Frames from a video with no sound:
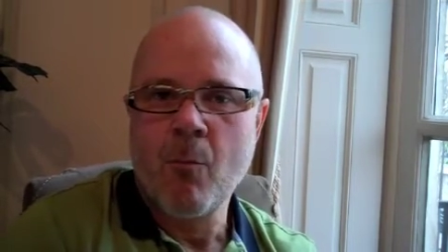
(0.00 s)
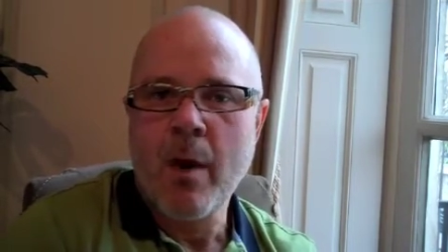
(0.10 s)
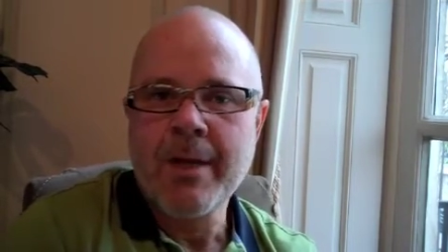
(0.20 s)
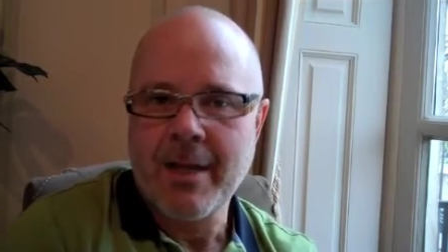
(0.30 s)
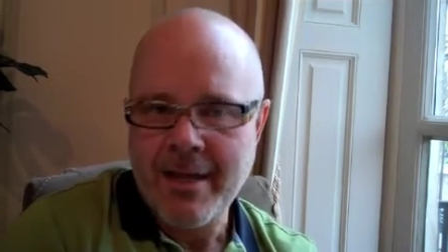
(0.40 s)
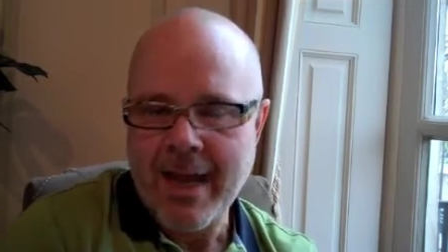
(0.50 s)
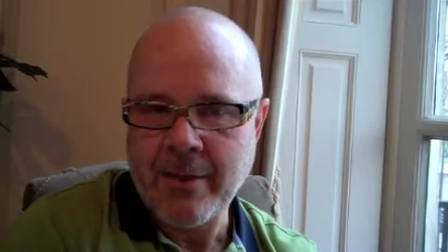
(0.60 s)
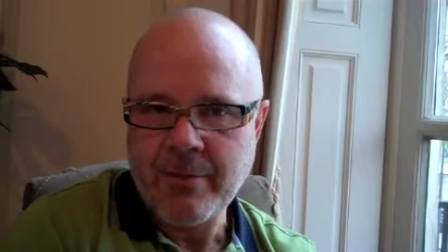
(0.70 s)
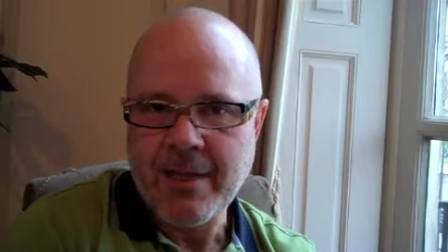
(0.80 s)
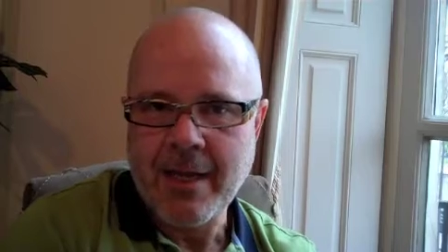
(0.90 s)
1
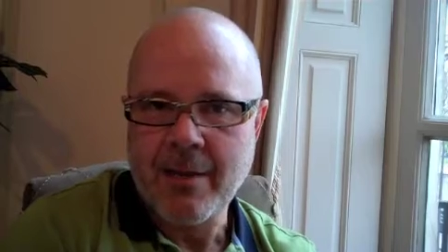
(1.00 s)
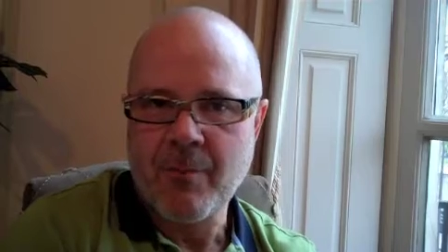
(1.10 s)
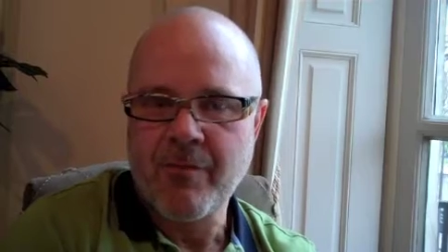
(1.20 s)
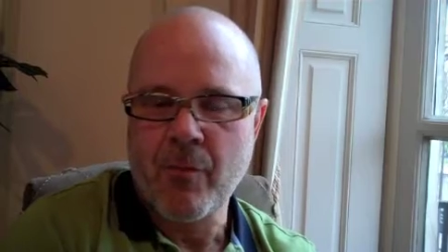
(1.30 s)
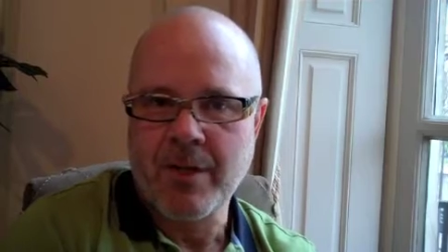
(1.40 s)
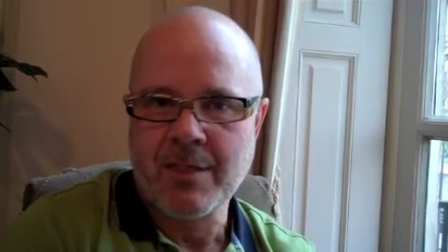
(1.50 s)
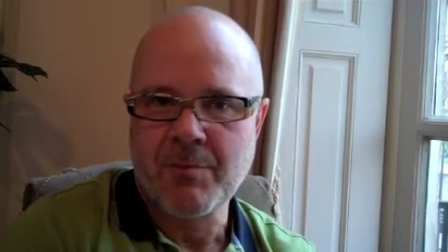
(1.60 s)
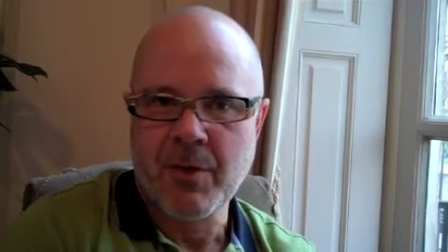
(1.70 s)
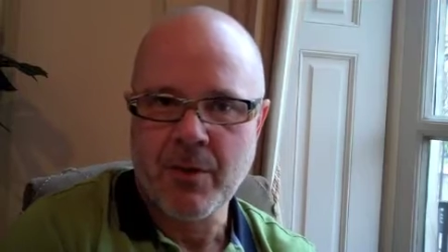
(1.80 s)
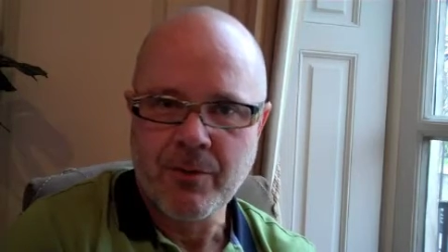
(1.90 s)
nanosecond before it
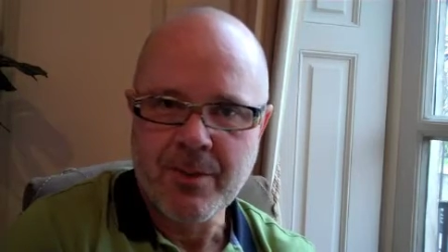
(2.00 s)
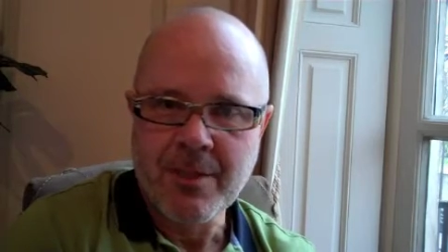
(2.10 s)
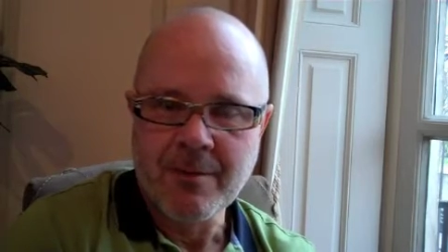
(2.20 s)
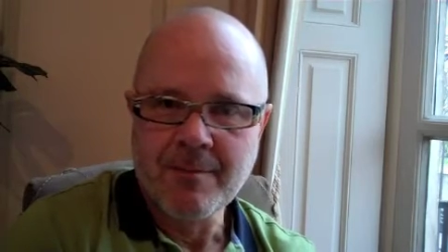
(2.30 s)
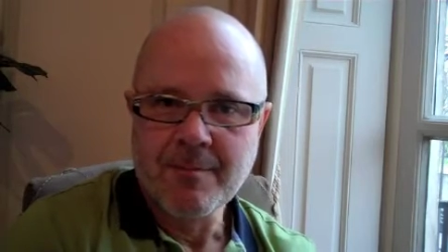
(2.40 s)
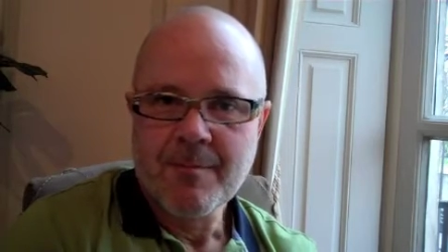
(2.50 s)
explodes.